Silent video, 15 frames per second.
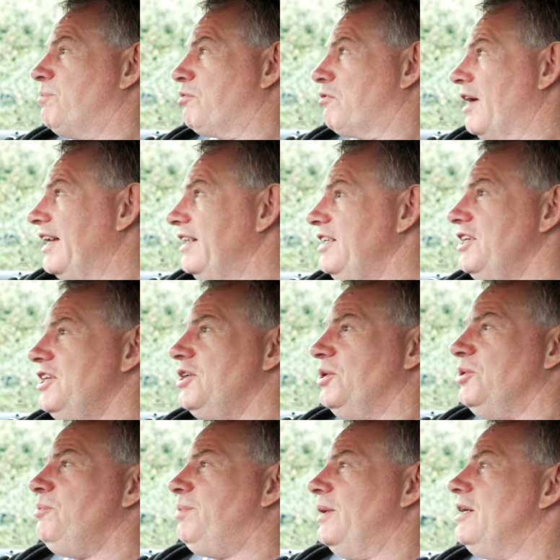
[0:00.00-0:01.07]
brand
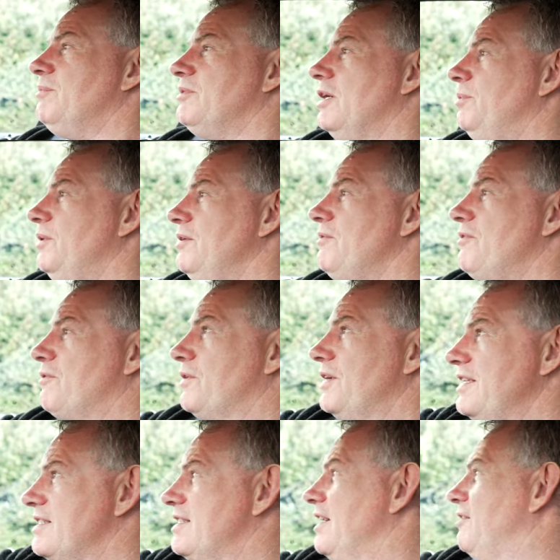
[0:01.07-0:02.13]
new BMW 3
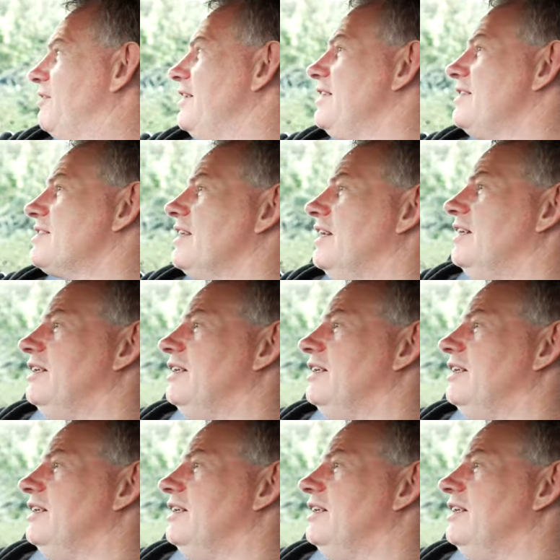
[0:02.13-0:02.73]
Series.